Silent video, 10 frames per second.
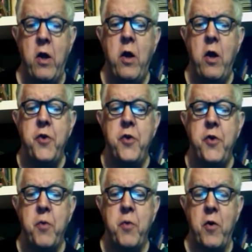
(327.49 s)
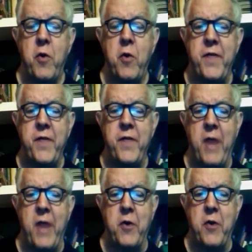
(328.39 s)
Jupiter and
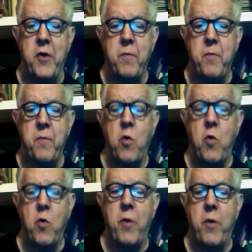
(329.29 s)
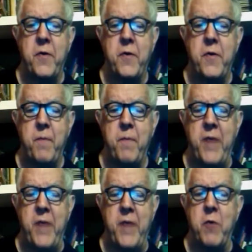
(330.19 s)
Saturn to orbit main
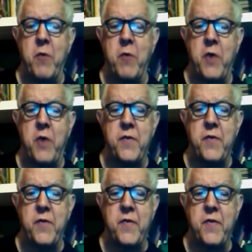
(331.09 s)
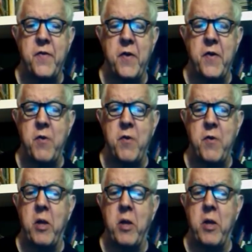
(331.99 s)
sequence stars considerably
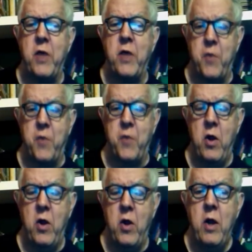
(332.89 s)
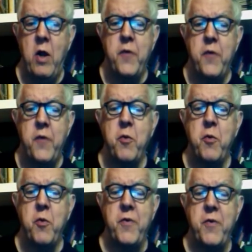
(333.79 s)
closer than Jupiter
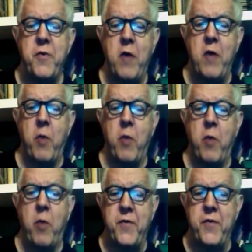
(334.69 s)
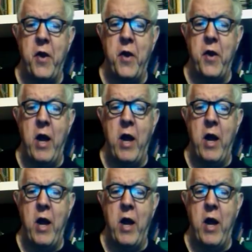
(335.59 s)
and Saturn orbit our sun now.